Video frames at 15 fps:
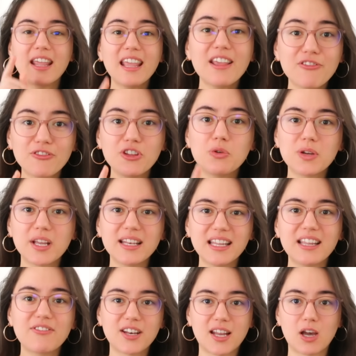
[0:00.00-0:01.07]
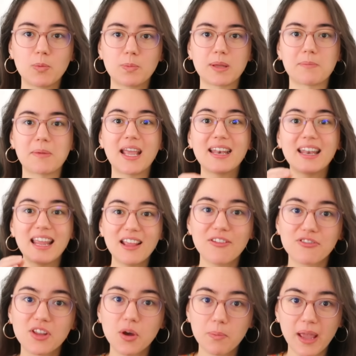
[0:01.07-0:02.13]
if you can even help them and
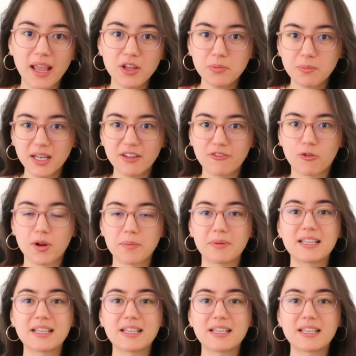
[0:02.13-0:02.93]
if they'll pay you money for it,